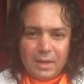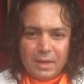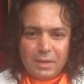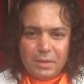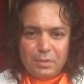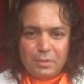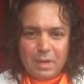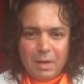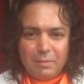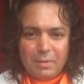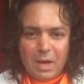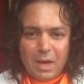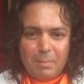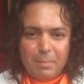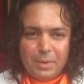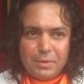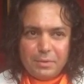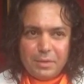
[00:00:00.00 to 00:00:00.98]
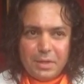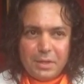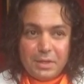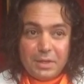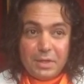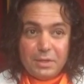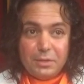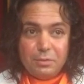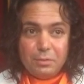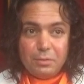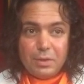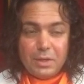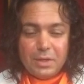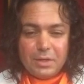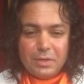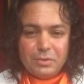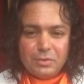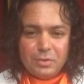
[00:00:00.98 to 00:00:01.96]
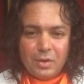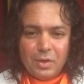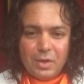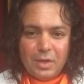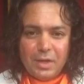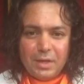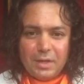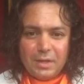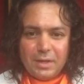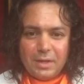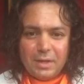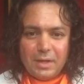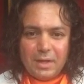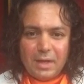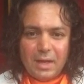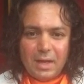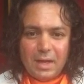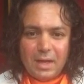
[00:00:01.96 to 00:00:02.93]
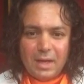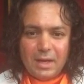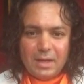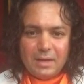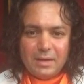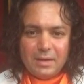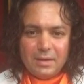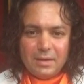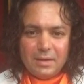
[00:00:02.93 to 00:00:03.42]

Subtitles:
you have an opportunity to get a drawing and